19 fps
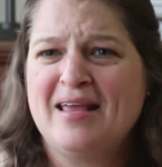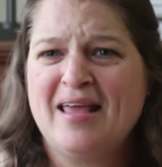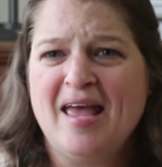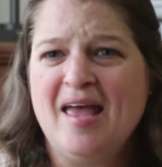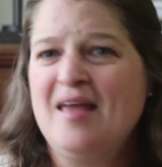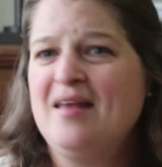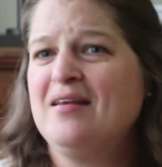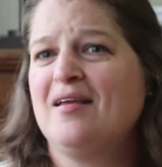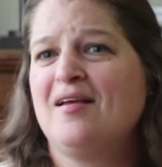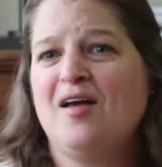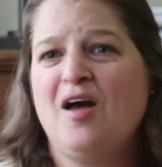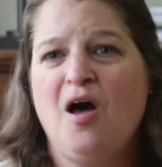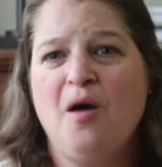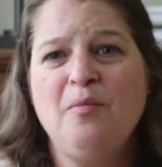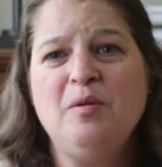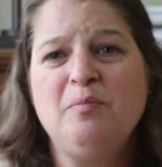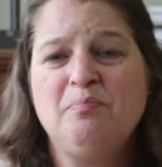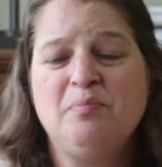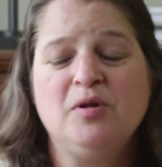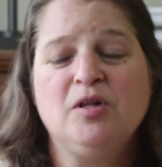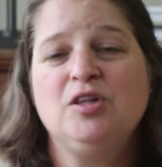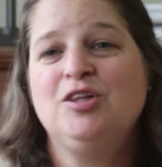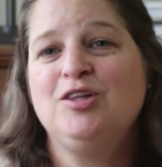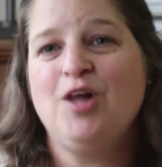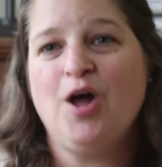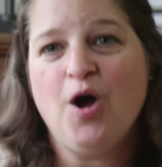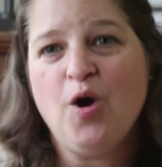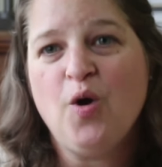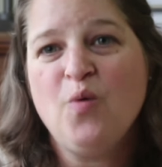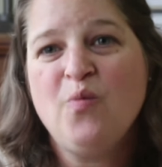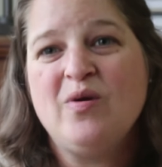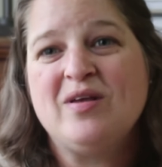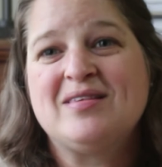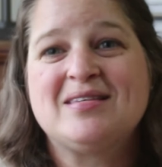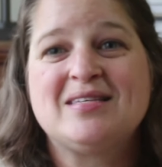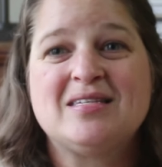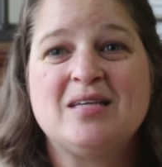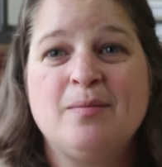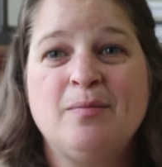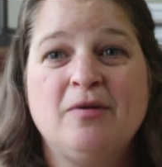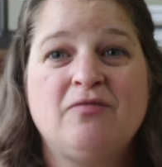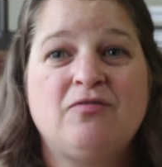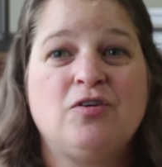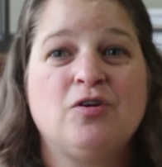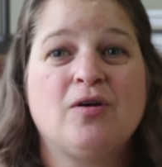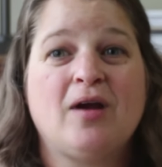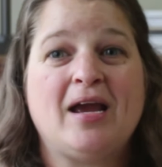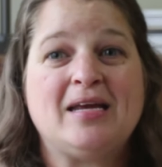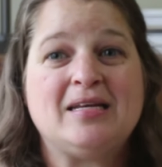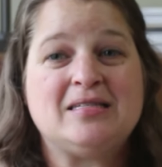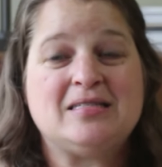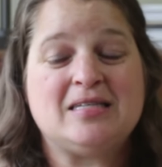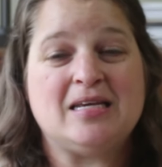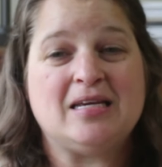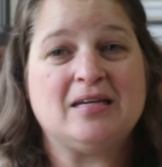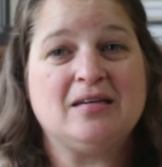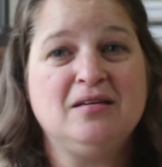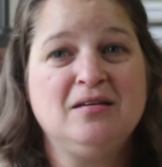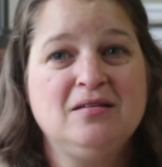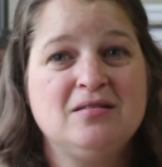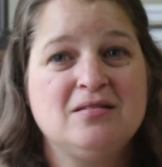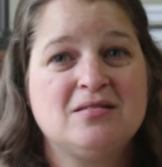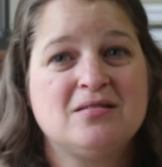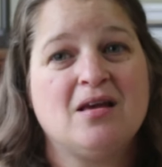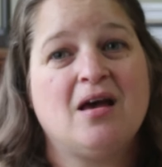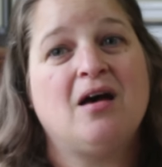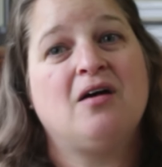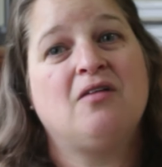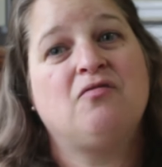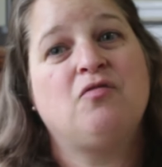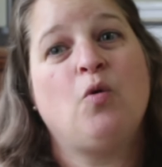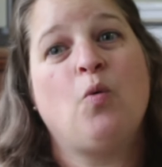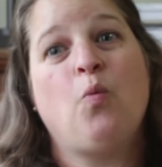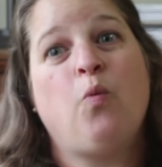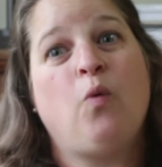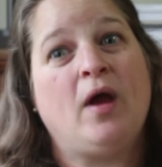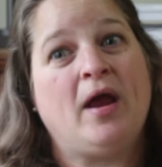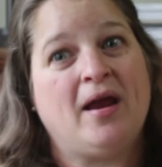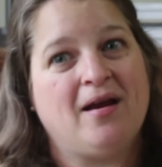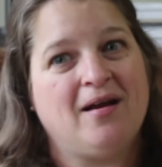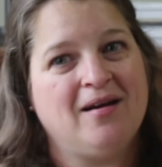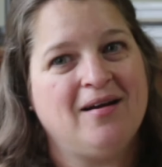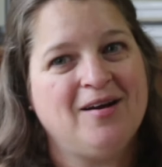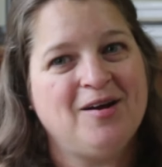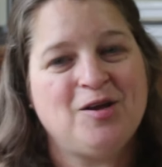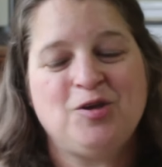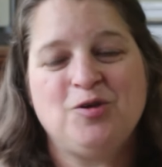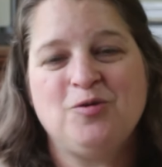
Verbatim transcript: again, comment below with some of your ideas of where